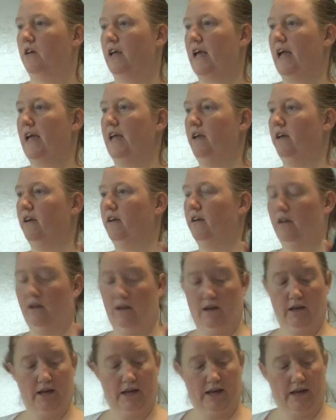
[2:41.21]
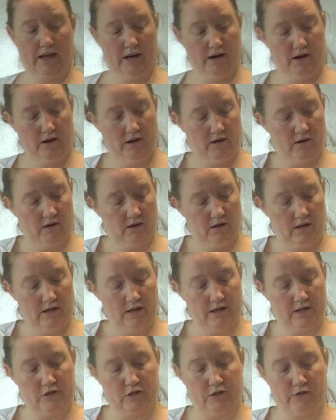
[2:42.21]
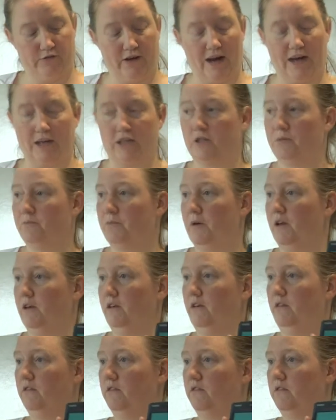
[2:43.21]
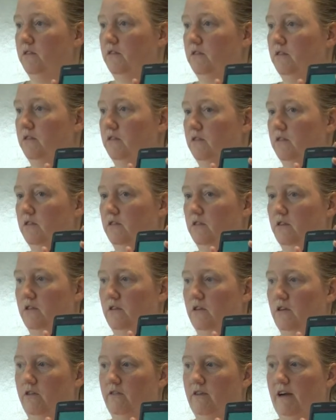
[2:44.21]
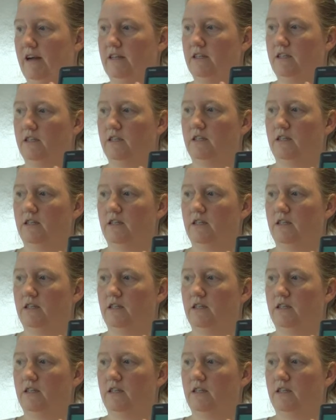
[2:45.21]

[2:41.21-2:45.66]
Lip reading: Okay, here is your fraction button, right,